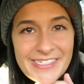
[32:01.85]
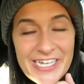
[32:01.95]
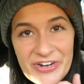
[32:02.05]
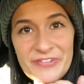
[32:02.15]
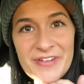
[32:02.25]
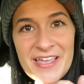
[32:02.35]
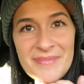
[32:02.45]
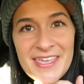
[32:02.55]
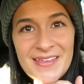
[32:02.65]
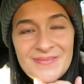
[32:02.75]
terrify
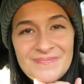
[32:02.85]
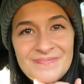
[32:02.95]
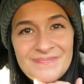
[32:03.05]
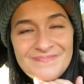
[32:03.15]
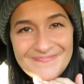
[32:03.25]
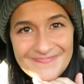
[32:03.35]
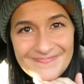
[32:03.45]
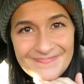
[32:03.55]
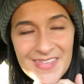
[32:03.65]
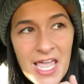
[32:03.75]
me.
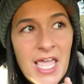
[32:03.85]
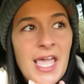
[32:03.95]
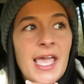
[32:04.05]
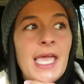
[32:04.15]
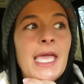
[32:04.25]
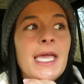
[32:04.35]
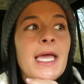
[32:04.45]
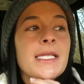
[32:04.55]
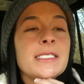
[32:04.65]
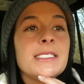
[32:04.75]

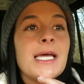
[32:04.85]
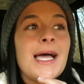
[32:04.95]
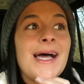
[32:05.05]
And